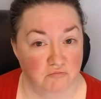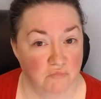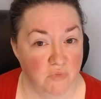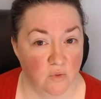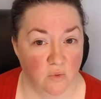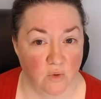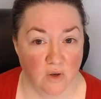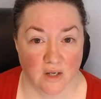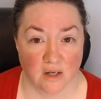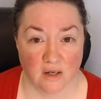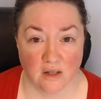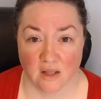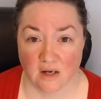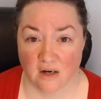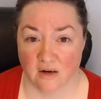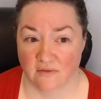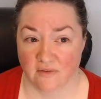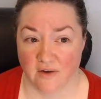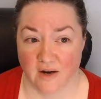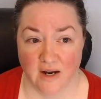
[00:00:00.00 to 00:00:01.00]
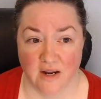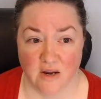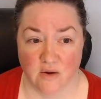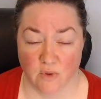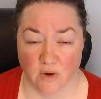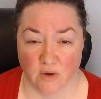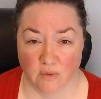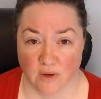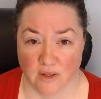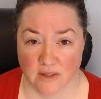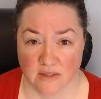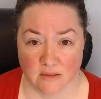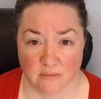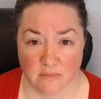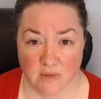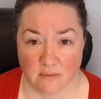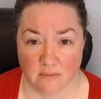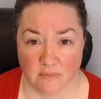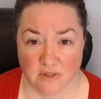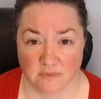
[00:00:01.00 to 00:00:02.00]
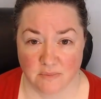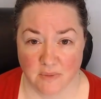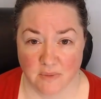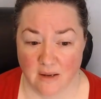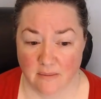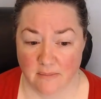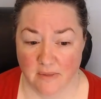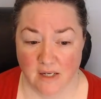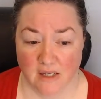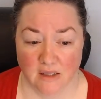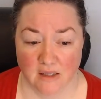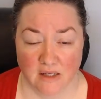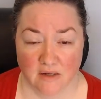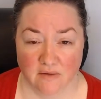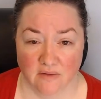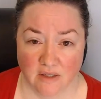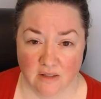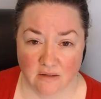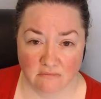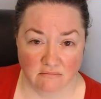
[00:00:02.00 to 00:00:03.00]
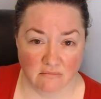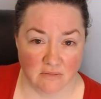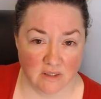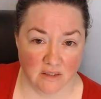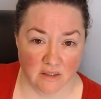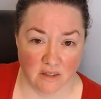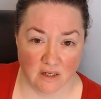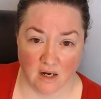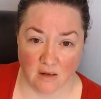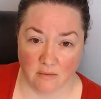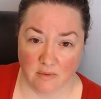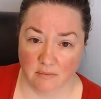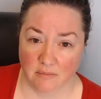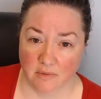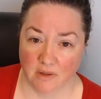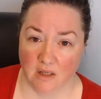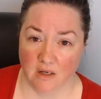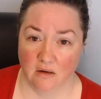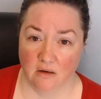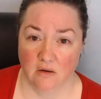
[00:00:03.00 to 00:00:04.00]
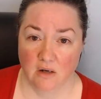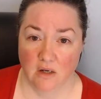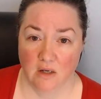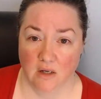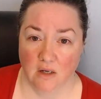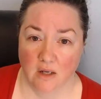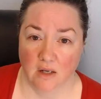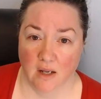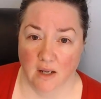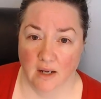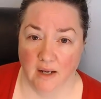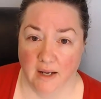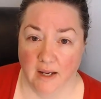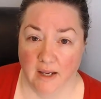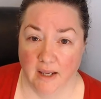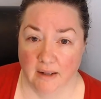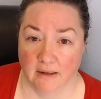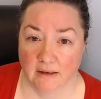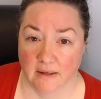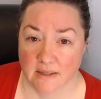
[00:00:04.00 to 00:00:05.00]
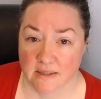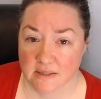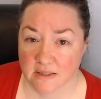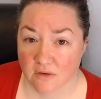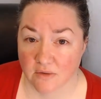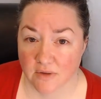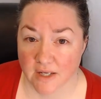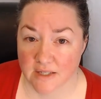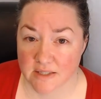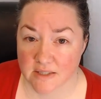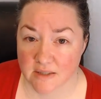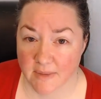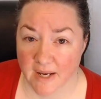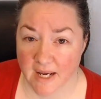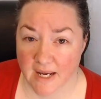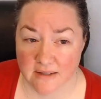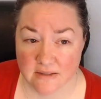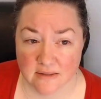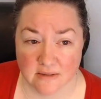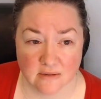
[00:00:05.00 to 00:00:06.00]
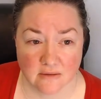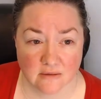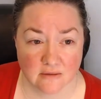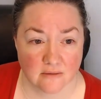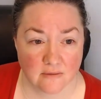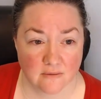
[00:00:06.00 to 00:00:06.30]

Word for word: you want to clarify, you want to run some numbers by me, leave it in the comment below, and let's go kick some ass.